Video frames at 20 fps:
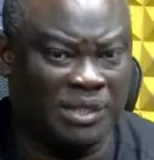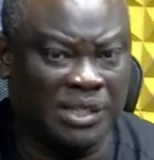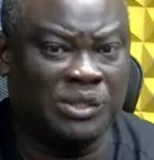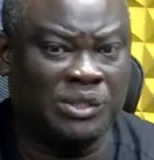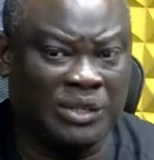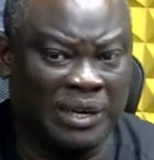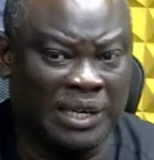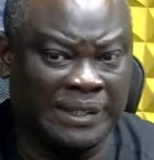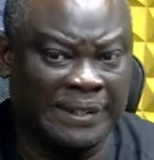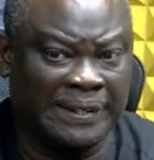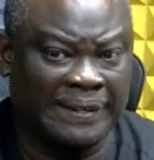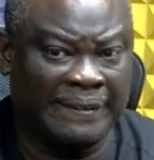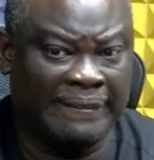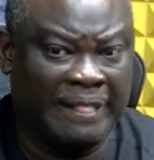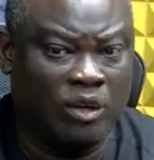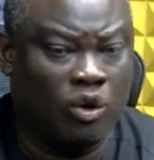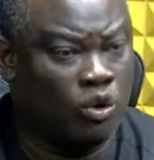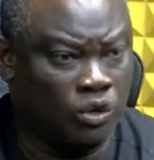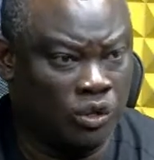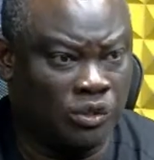to
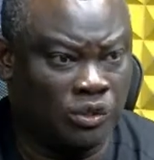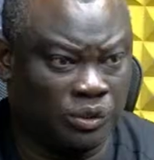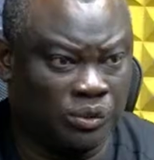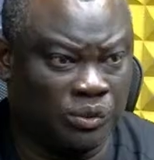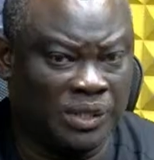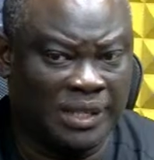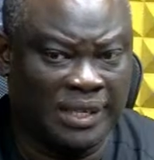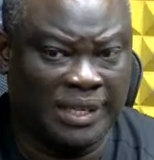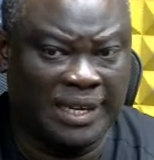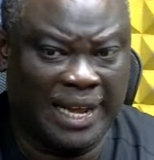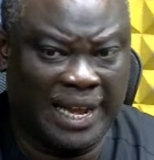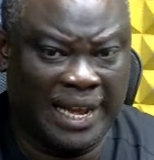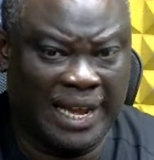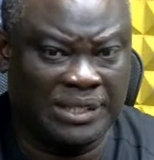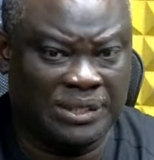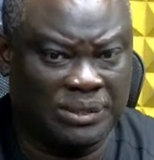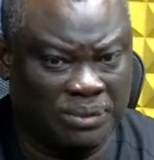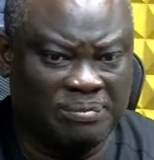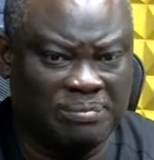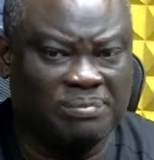hold on to as
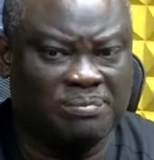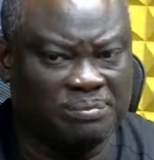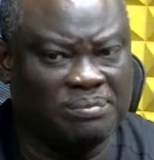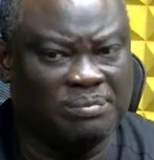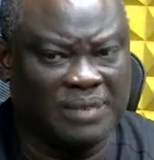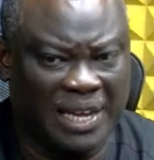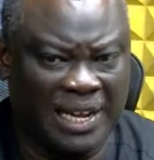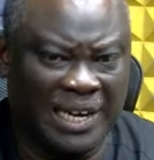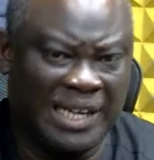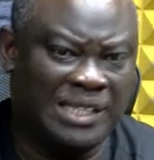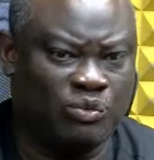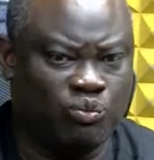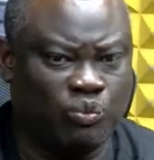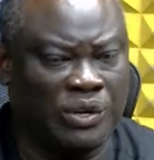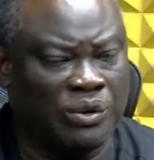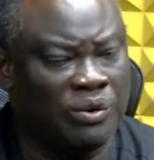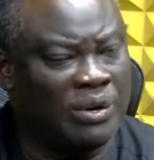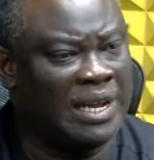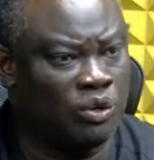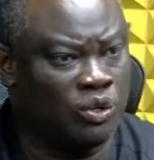okay. At least we
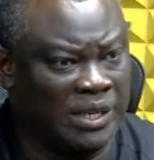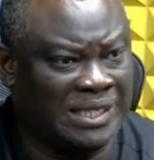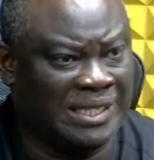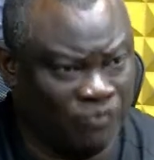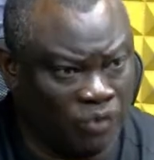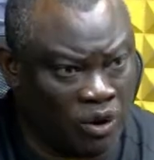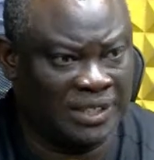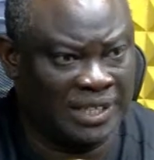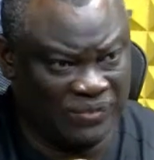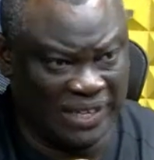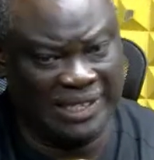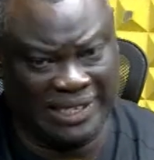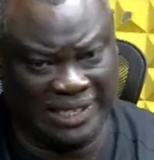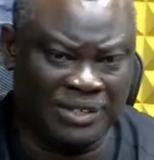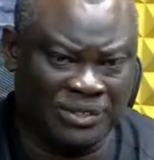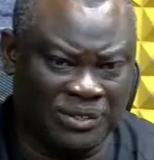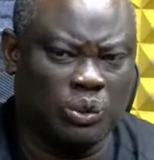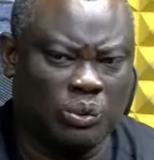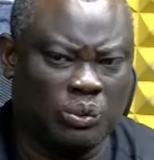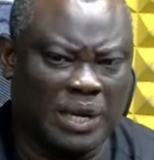know that the world is involved.
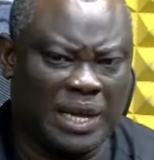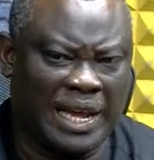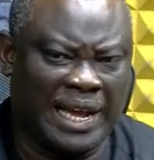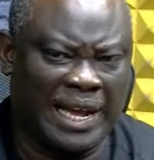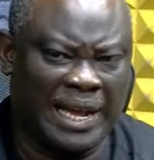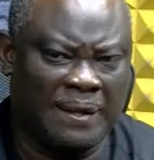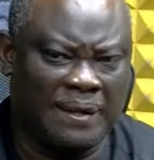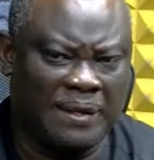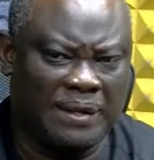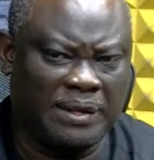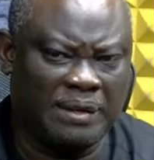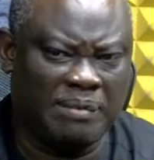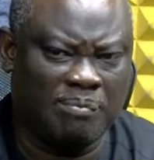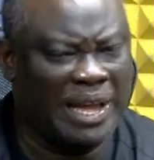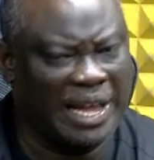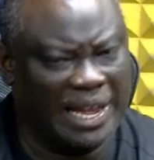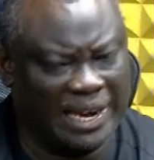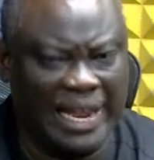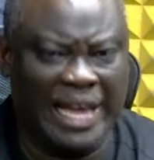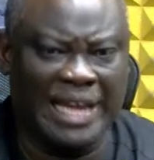By
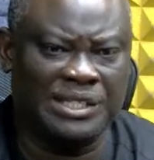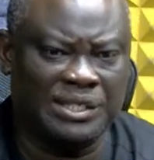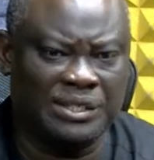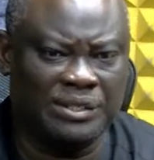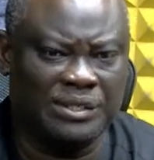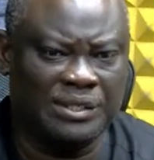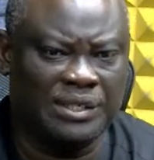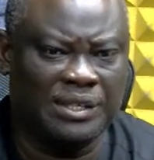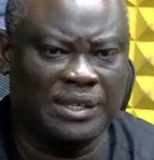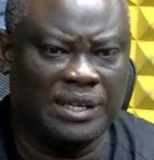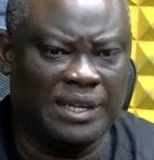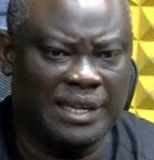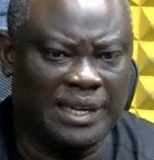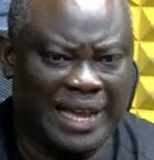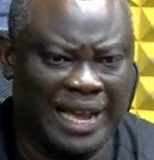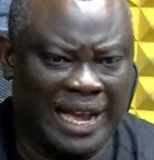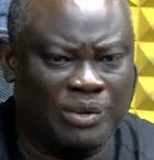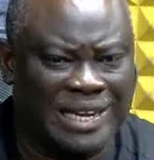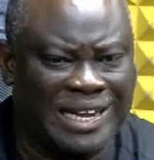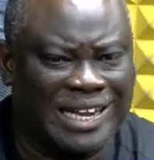and large,
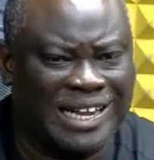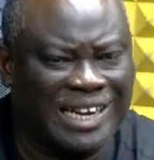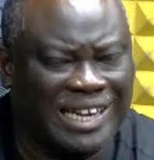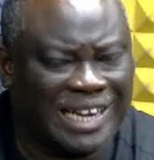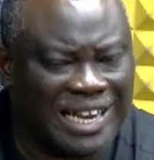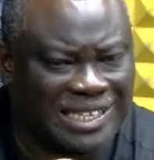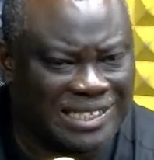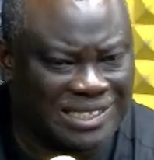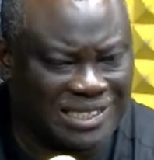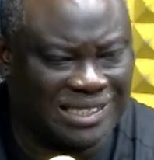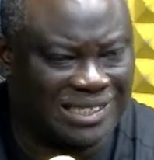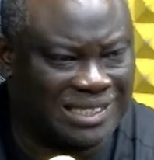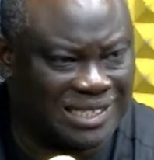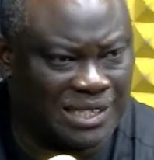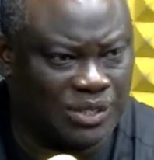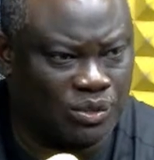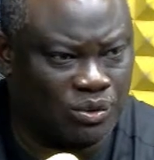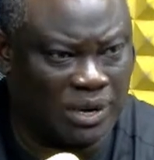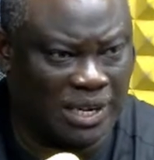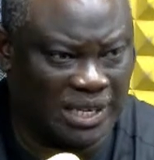I big lessons,
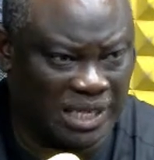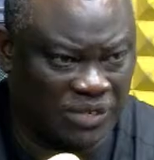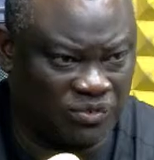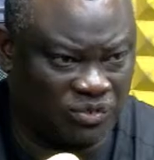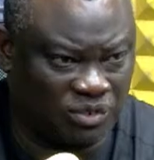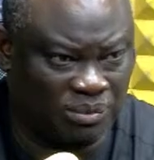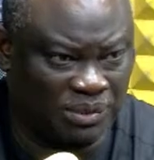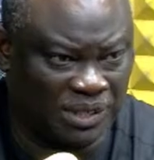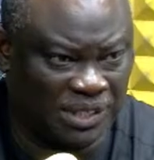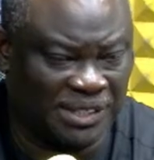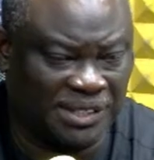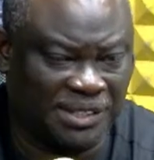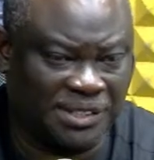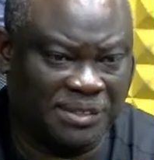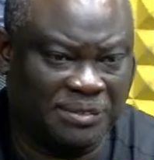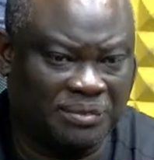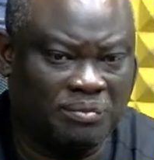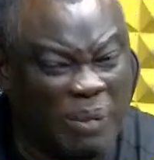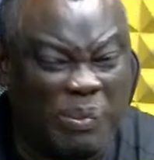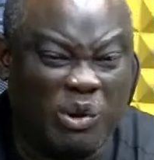critical lessons from this.
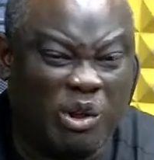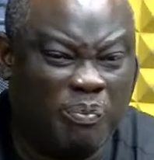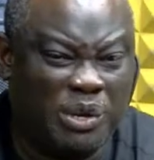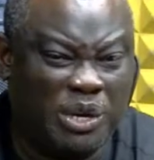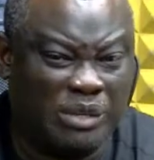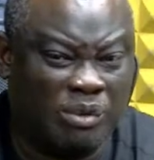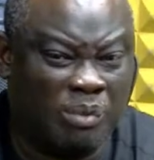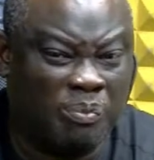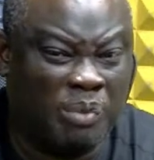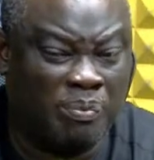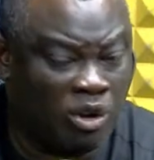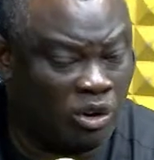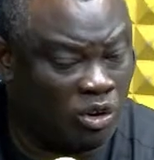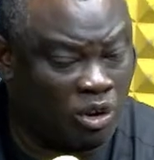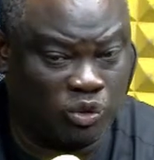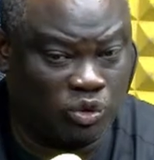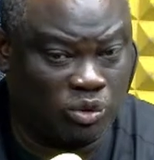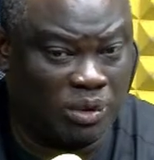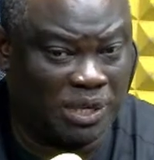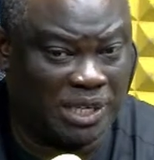Not be
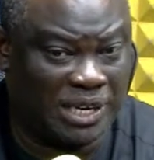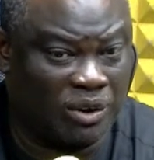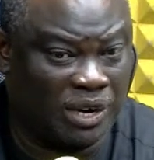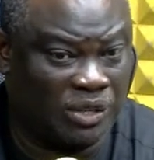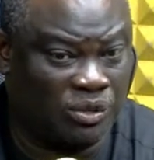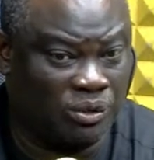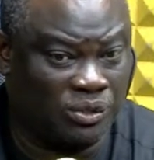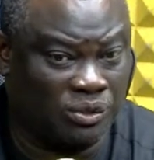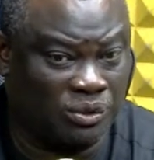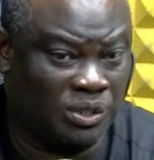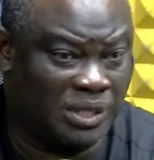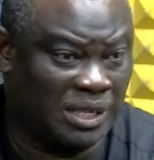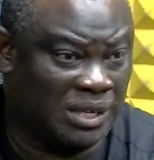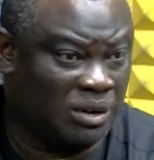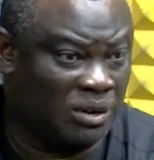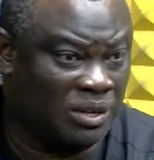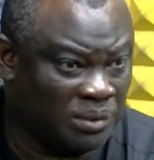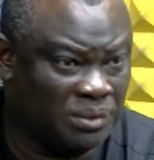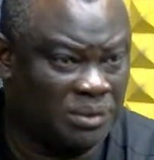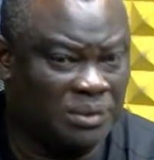much in a hurry to introduce
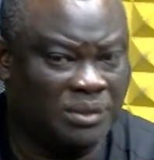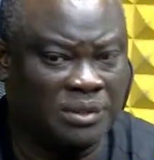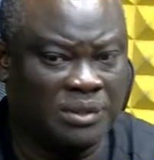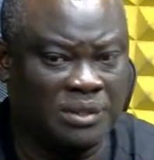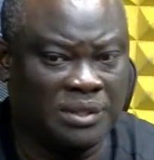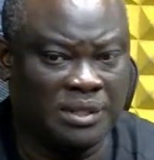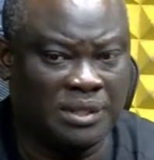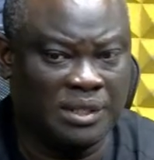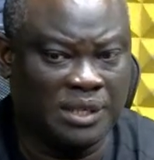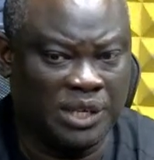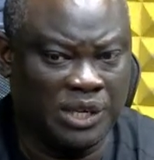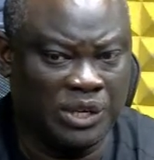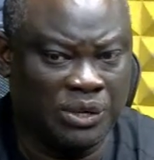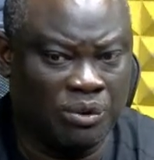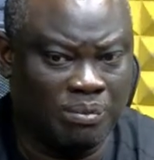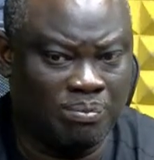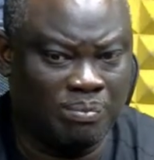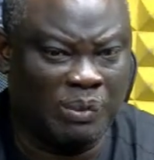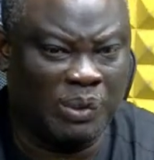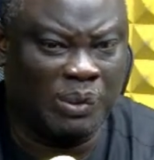technology. You know,
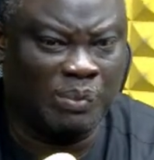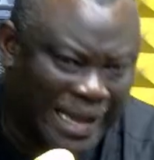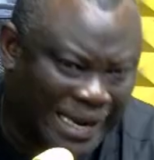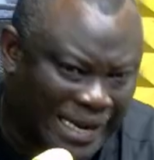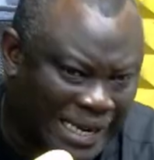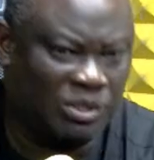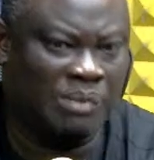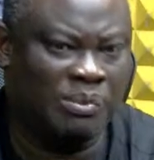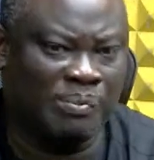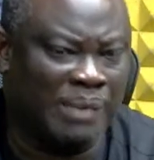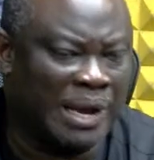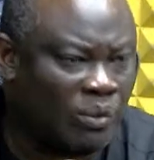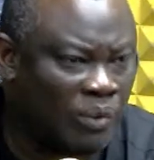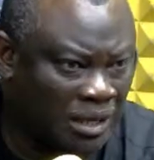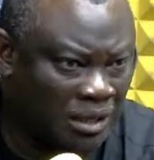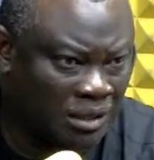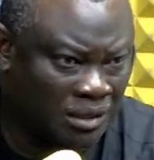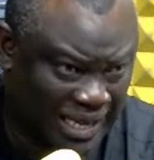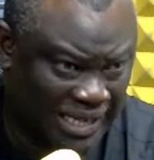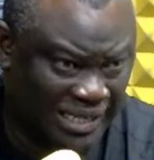maybe manage with annual
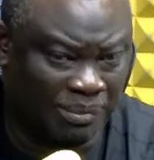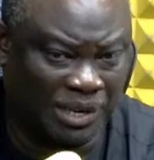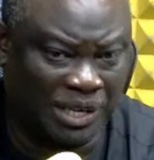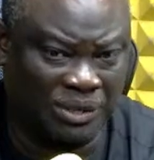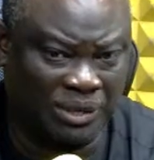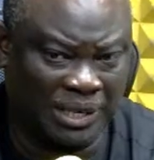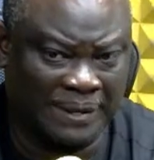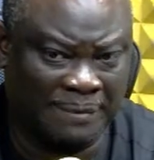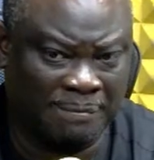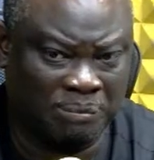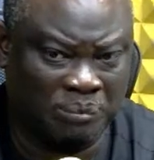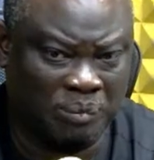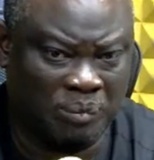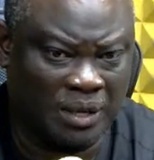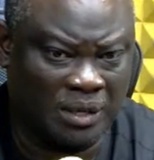examination and